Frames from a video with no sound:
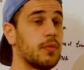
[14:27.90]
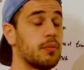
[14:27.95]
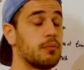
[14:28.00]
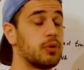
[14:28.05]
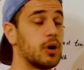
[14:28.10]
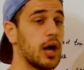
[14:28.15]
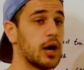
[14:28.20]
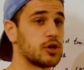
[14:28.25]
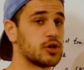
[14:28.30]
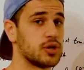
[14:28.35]

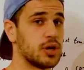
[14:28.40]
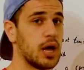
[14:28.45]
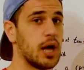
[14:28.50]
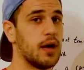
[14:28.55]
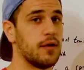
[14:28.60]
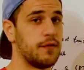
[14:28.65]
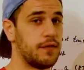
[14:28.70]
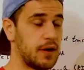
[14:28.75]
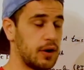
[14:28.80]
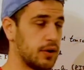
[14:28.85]
production
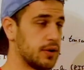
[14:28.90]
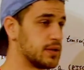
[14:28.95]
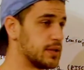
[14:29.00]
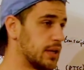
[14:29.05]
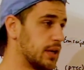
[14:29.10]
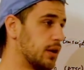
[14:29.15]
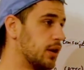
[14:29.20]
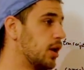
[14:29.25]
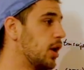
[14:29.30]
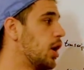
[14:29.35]
of
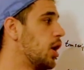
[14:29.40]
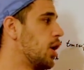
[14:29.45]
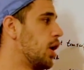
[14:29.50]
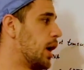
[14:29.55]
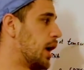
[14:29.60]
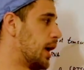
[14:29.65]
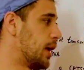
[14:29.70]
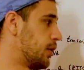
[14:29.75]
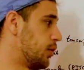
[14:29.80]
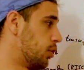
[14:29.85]
ferritin
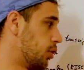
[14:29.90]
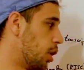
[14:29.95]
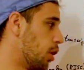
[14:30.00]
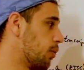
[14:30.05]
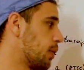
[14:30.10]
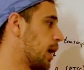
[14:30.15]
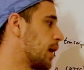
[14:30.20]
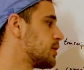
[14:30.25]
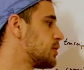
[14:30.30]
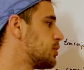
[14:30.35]
in
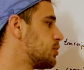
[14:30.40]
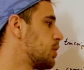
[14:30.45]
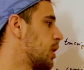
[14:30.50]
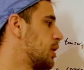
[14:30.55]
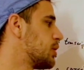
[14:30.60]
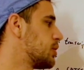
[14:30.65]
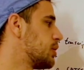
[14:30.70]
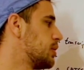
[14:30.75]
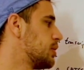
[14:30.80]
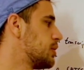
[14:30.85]
low
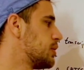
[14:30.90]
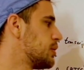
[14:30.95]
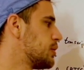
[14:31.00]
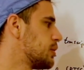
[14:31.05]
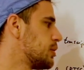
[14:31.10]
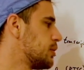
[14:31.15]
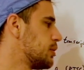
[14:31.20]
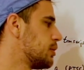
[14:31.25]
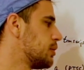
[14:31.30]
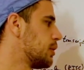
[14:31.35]

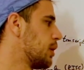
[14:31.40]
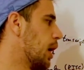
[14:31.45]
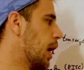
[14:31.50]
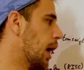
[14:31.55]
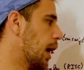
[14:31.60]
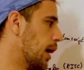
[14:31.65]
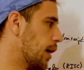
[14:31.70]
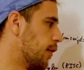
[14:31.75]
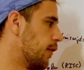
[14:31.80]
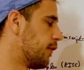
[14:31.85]
concentrations
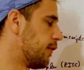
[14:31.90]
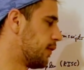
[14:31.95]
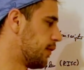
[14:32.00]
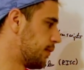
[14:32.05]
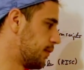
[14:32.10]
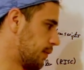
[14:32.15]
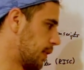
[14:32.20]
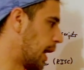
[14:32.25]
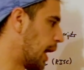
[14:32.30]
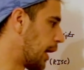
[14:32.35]
of
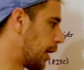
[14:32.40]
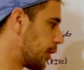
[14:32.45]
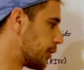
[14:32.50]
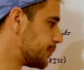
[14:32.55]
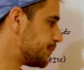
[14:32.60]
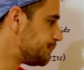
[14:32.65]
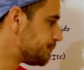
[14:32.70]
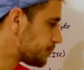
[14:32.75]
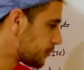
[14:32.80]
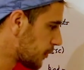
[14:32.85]

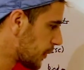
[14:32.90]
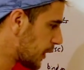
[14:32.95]
iron.